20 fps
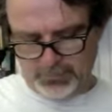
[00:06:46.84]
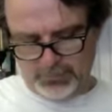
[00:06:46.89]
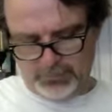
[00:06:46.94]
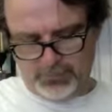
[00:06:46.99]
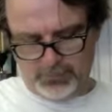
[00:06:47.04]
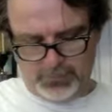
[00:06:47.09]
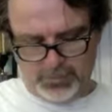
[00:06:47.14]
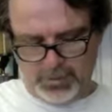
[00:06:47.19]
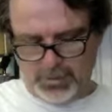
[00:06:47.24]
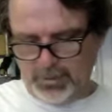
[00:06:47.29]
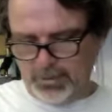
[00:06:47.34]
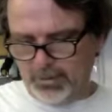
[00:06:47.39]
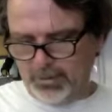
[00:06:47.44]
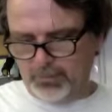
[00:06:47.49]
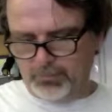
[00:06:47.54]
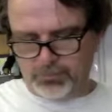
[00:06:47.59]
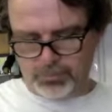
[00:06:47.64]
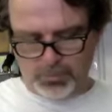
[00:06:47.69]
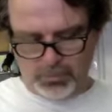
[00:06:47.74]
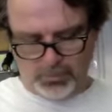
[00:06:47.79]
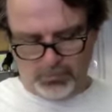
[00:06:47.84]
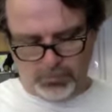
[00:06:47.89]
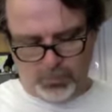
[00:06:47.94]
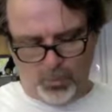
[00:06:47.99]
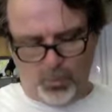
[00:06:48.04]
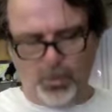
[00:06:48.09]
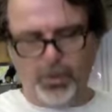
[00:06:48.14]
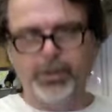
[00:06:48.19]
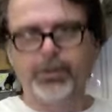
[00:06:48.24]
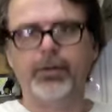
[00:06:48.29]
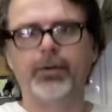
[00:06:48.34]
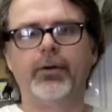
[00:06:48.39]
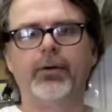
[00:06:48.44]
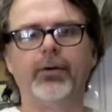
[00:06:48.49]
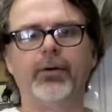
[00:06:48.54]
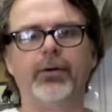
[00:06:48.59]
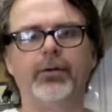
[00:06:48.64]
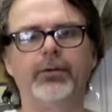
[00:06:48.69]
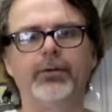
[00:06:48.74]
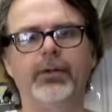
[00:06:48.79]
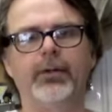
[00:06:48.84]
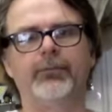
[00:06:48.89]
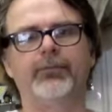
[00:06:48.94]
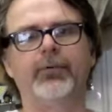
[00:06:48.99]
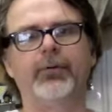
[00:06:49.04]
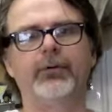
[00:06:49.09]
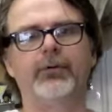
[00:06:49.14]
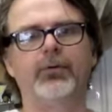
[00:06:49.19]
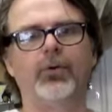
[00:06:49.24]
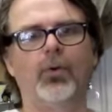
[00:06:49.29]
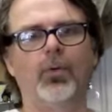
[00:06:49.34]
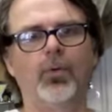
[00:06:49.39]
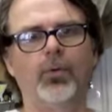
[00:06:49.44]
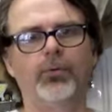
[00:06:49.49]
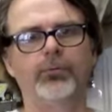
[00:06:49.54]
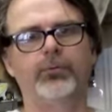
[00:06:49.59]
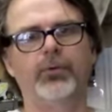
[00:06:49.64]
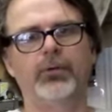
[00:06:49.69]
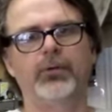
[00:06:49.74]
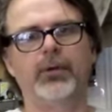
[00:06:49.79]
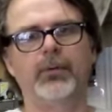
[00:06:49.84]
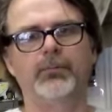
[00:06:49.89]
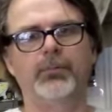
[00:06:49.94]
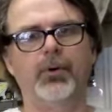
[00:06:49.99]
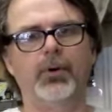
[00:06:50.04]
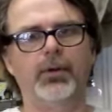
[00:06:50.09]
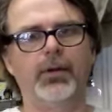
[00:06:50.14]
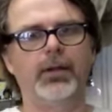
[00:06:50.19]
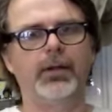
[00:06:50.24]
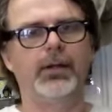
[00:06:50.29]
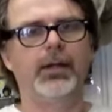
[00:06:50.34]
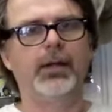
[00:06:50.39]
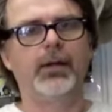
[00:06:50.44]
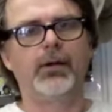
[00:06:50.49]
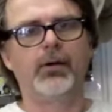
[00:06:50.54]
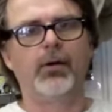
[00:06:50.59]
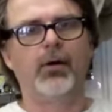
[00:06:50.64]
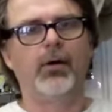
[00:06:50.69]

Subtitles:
propointer, different tools you can put in here.